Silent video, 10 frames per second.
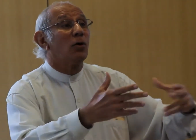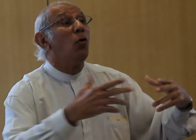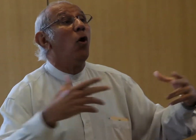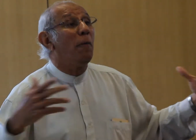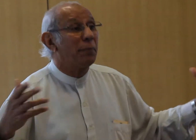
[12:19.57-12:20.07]

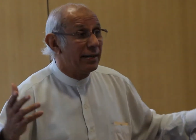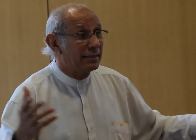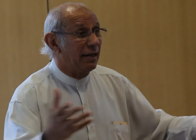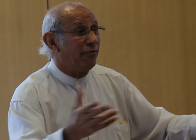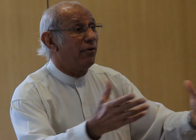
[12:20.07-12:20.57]

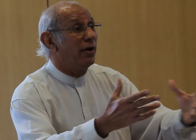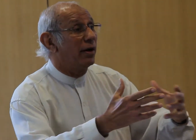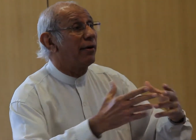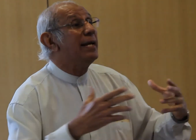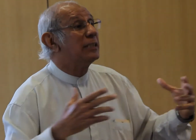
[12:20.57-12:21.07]
cooperative
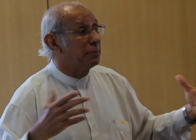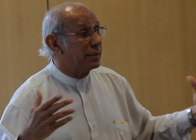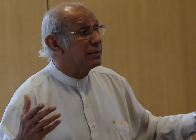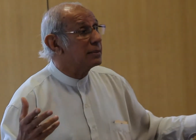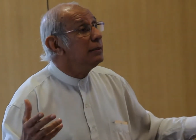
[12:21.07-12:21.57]
arrangements